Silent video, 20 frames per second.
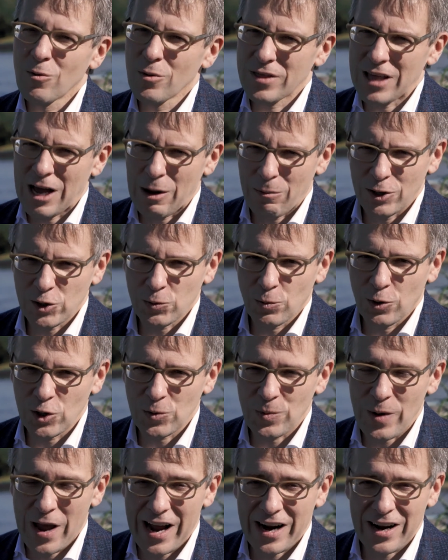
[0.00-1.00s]
without much
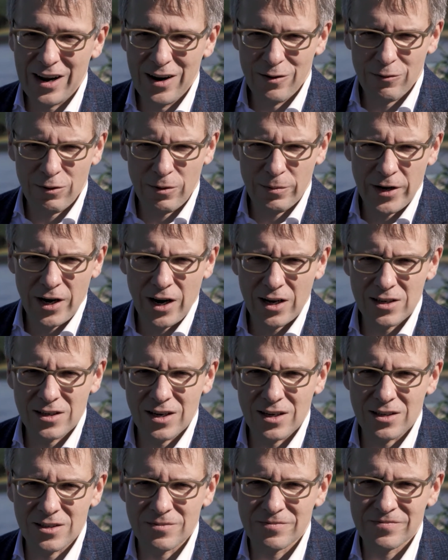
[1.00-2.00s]
pushback from the United
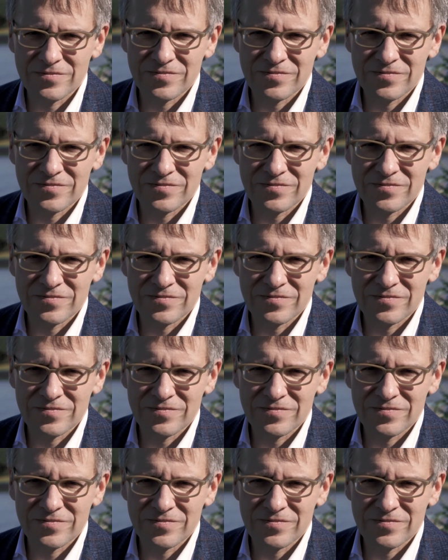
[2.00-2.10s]
States.